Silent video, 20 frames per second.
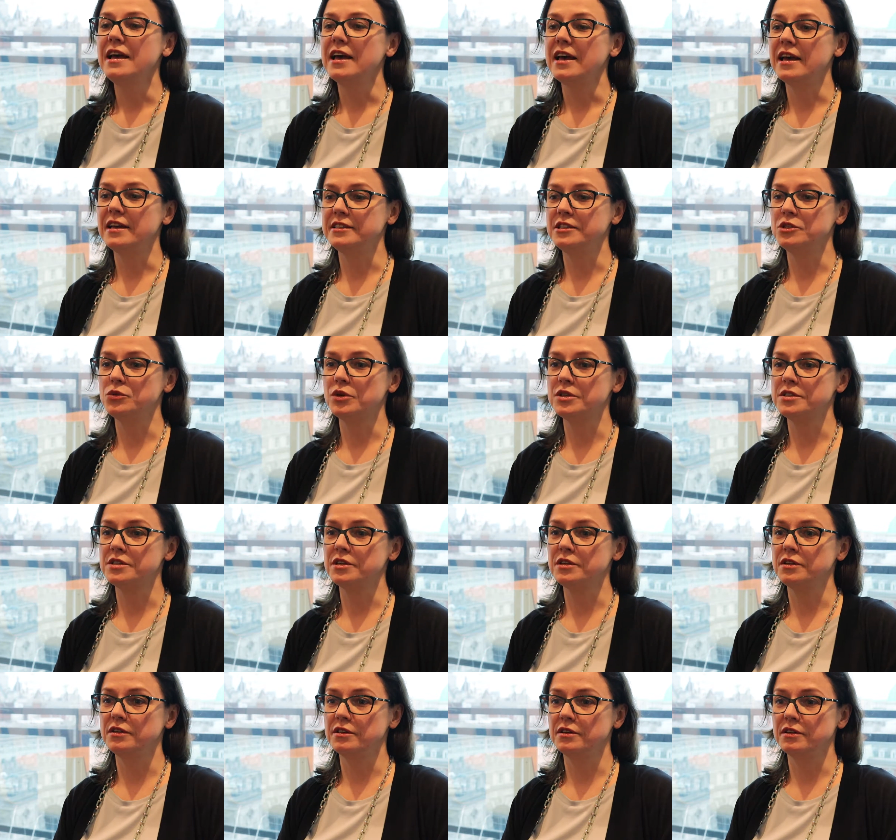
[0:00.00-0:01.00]
And it was
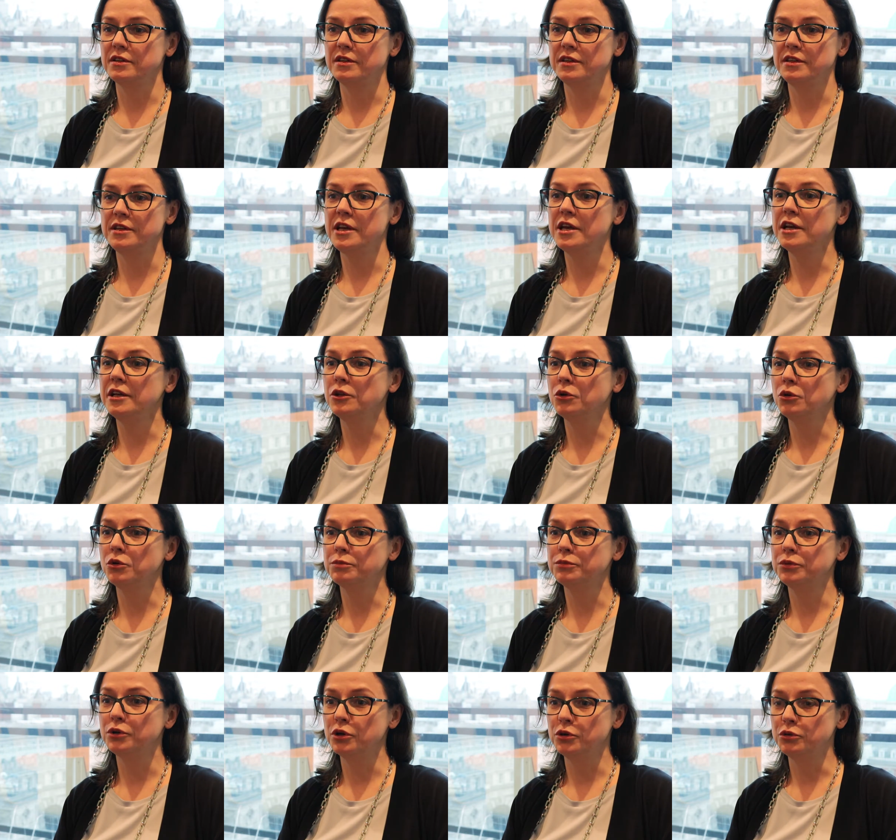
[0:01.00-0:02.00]
a
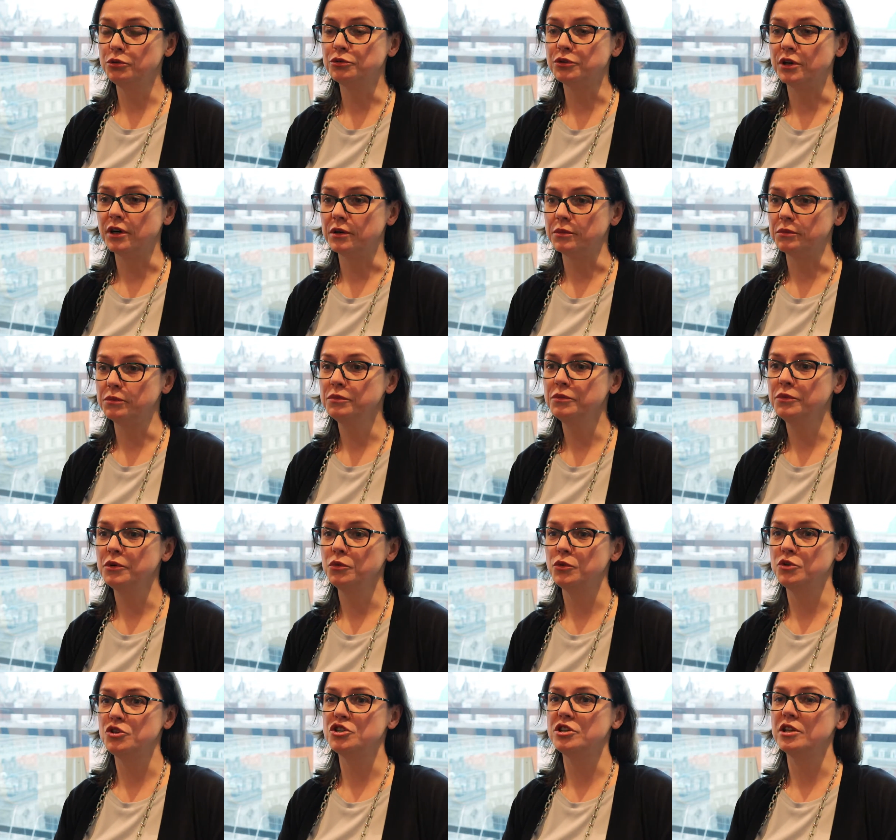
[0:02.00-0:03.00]
year-long program
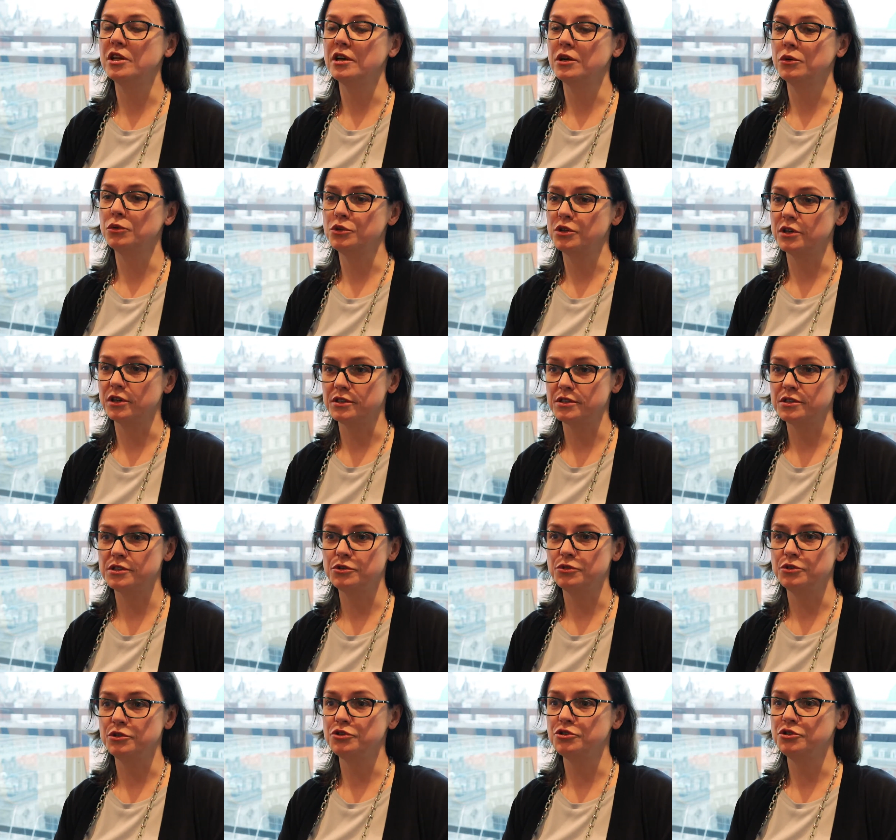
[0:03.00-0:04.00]
which allowed us
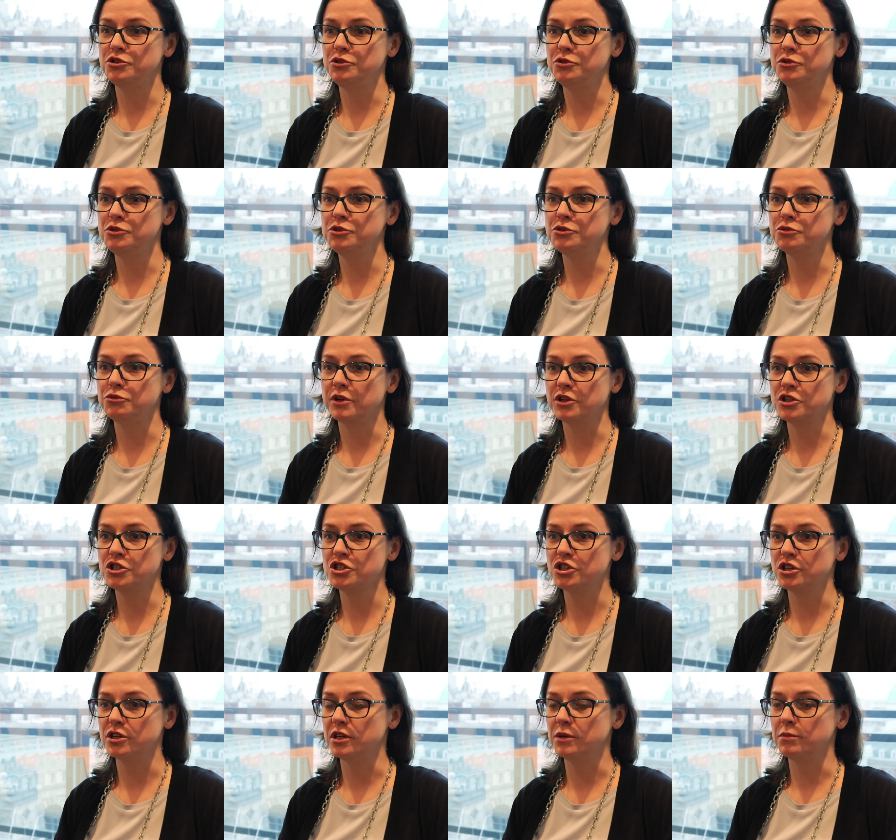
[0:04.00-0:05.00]
to introduce to
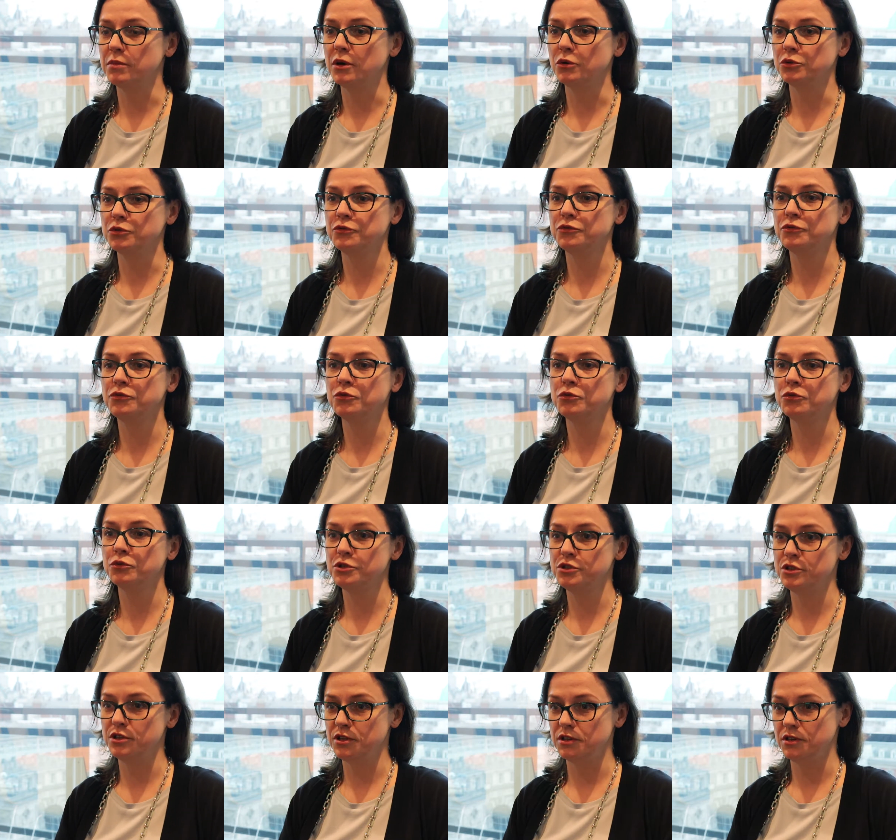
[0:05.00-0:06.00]
Russia about
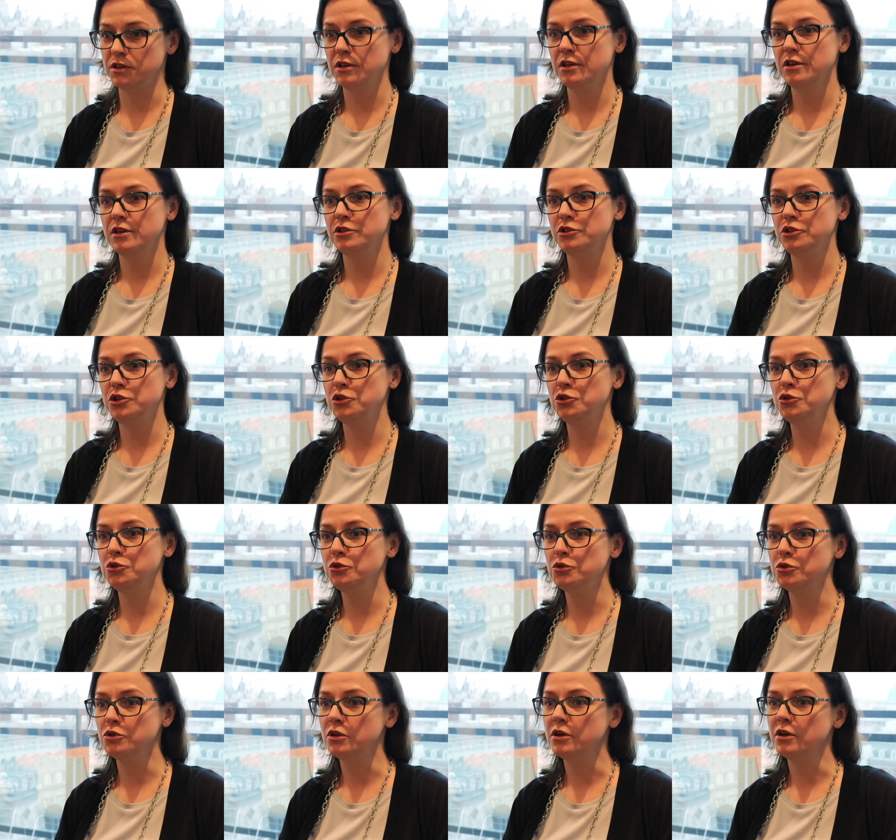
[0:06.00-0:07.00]
40
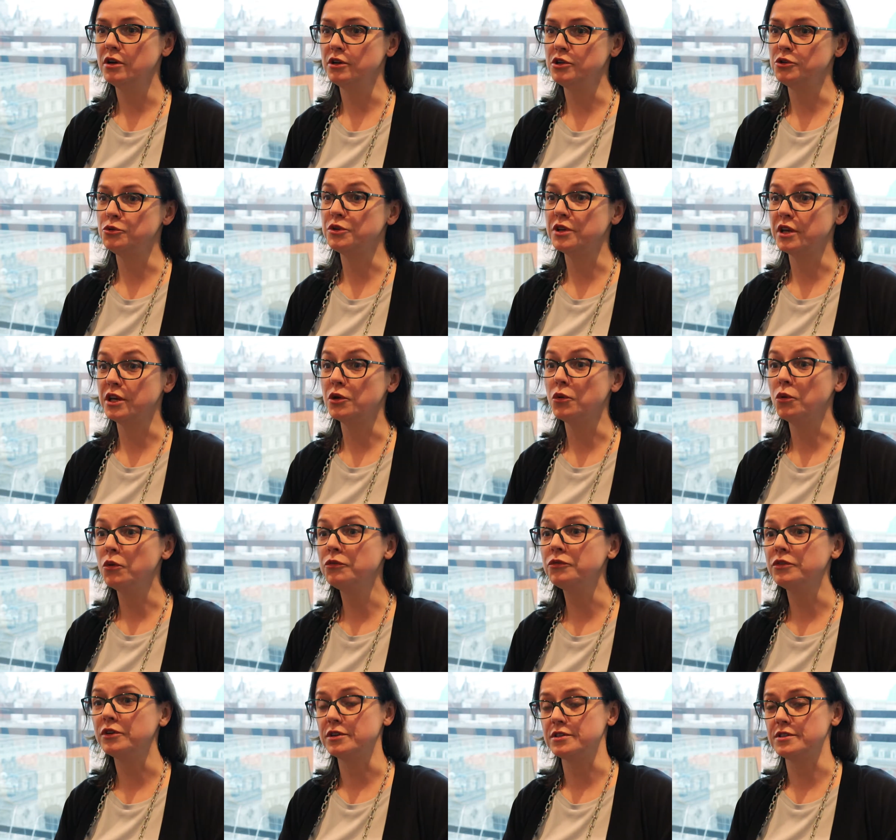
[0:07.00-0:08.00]
new UK
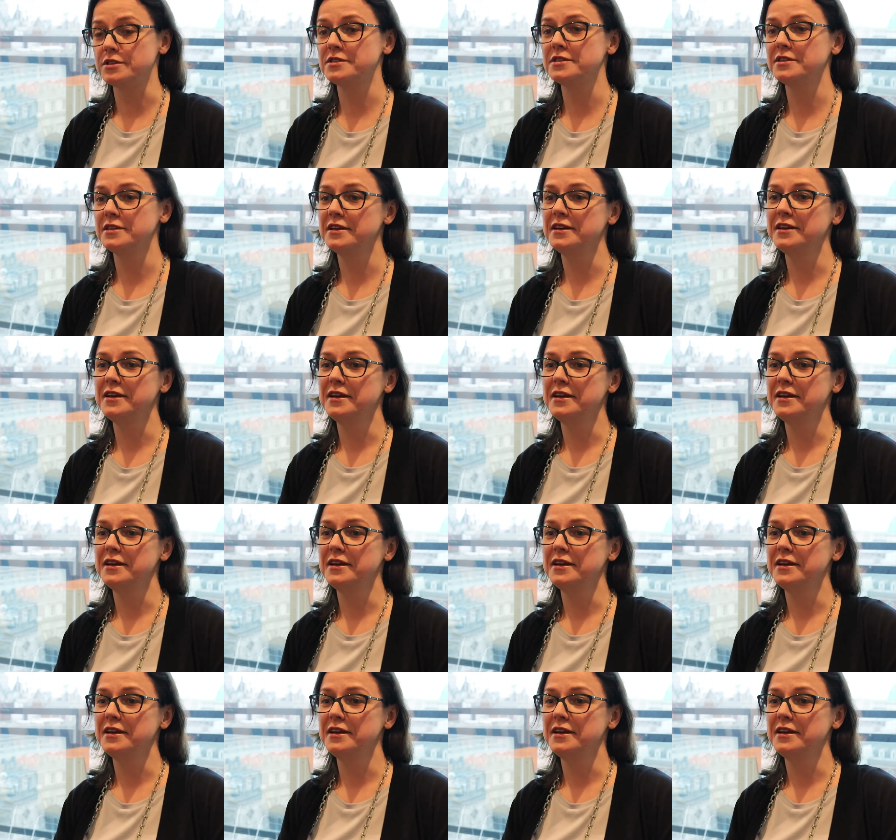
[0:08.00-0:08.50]
authors.